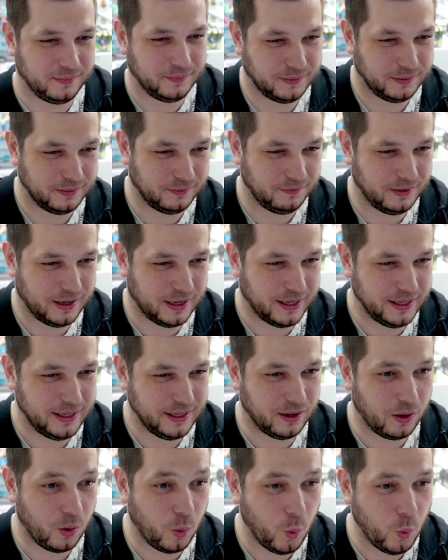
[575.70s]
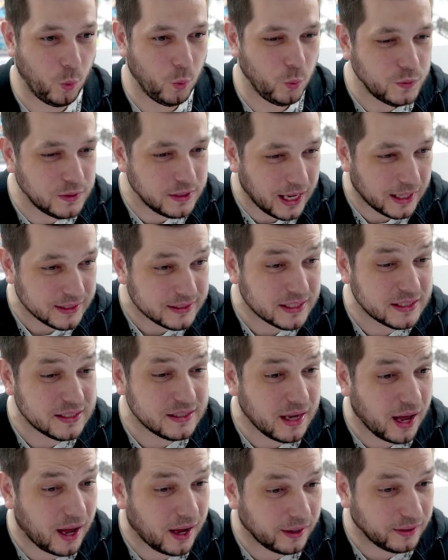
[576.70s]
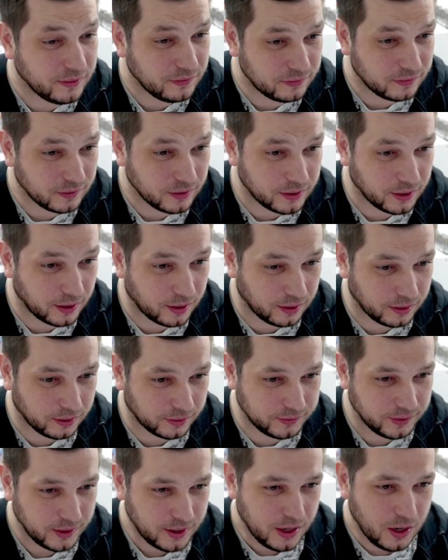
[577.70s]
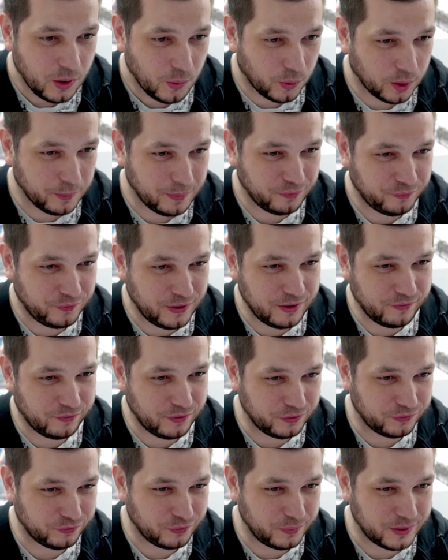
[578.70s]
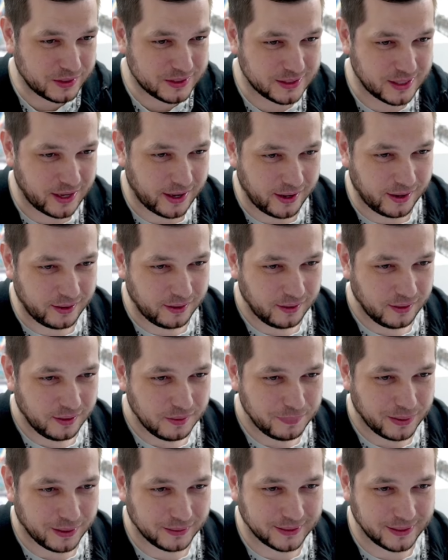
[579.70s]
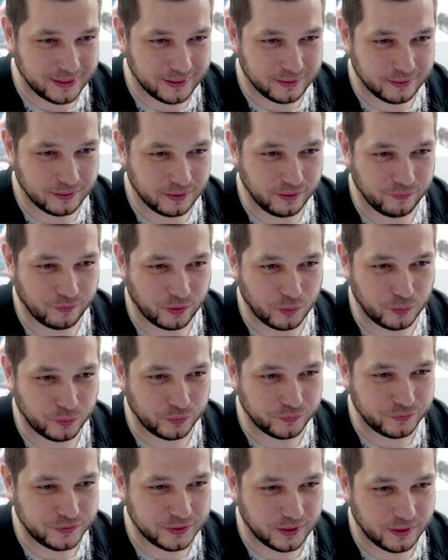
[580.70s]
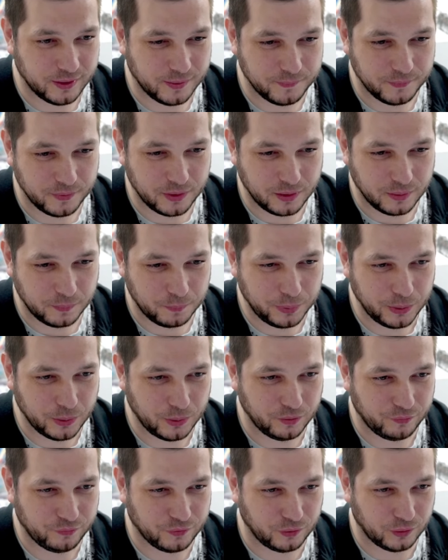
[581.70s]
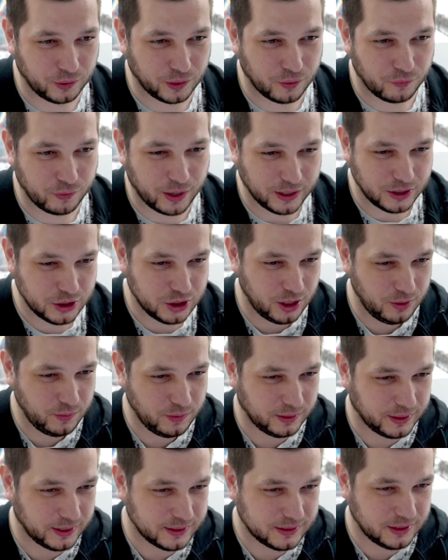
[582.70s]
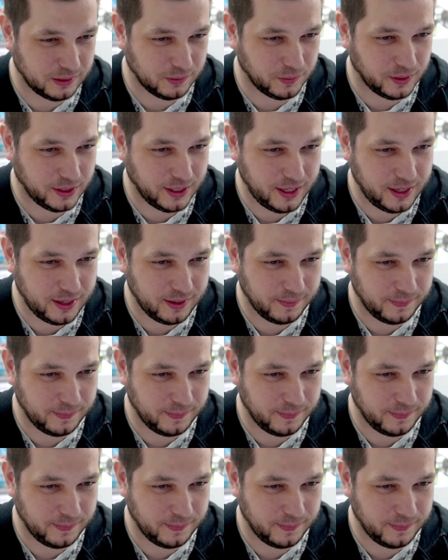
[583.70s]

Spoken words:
Right, oh, that's a nice card. One of my favorites from the set, Paldea Evolved. Beautiful Raichu, let's see what we get.